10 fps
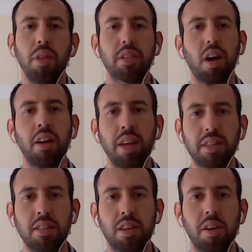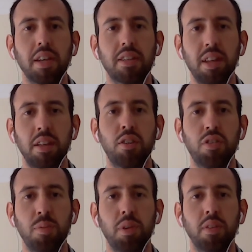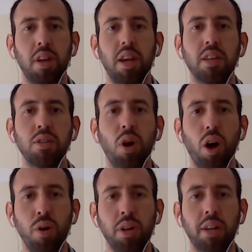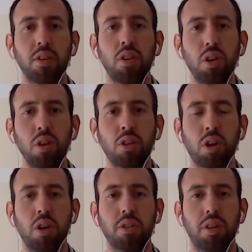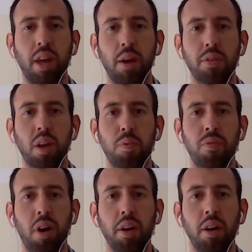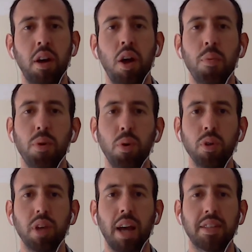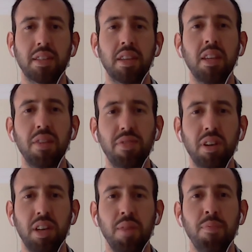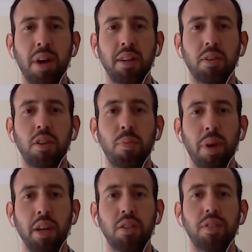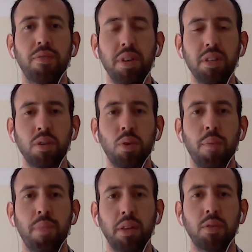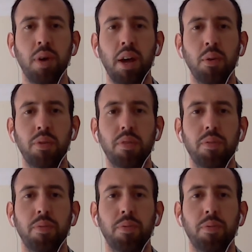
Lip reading: This unnecessary extended treatment is not only at a huge cost to the healthcare provider, but also has a significant impact on the patient's physical and mental health.